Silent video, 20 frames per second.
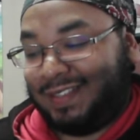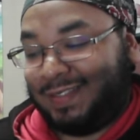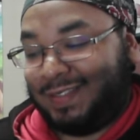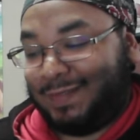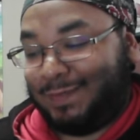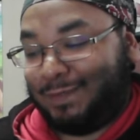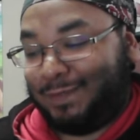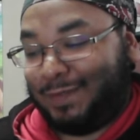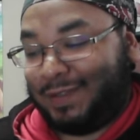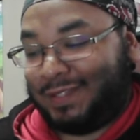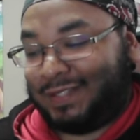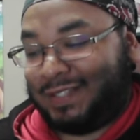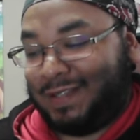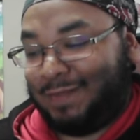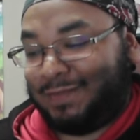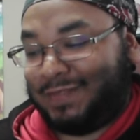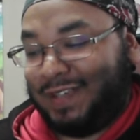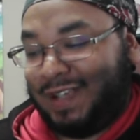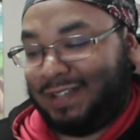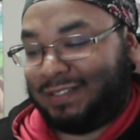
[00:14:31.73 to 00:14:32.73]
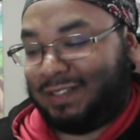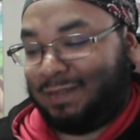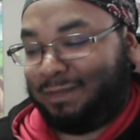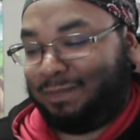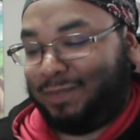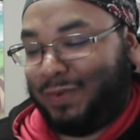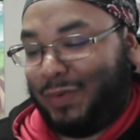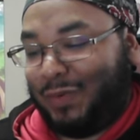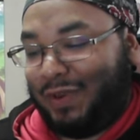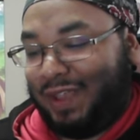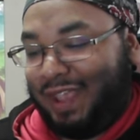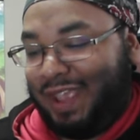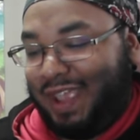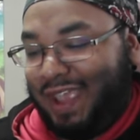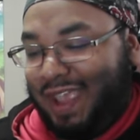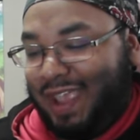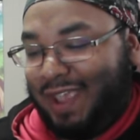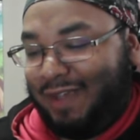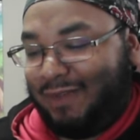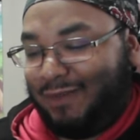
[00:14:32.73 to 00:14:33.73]
but sometimes the booty
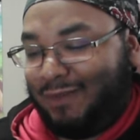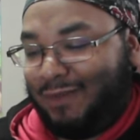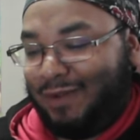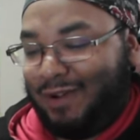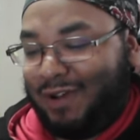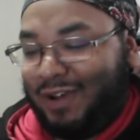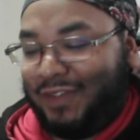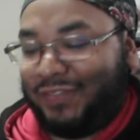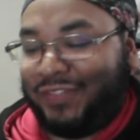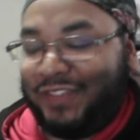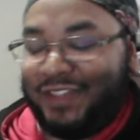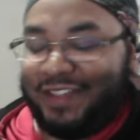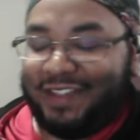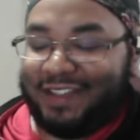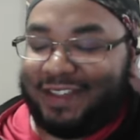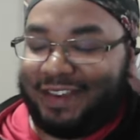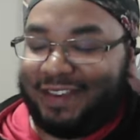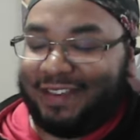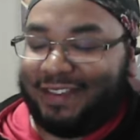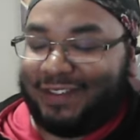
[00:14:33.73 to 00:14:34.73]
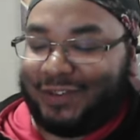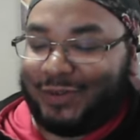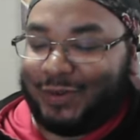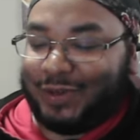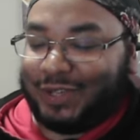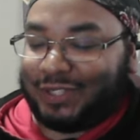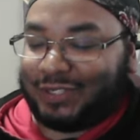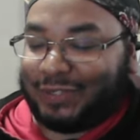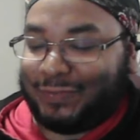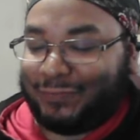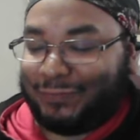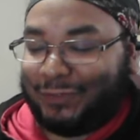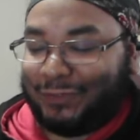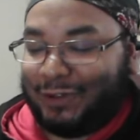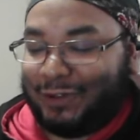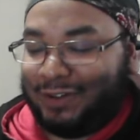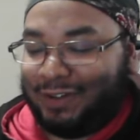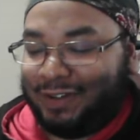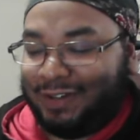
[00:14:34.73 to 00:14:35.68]
ain't worth it, Christopher.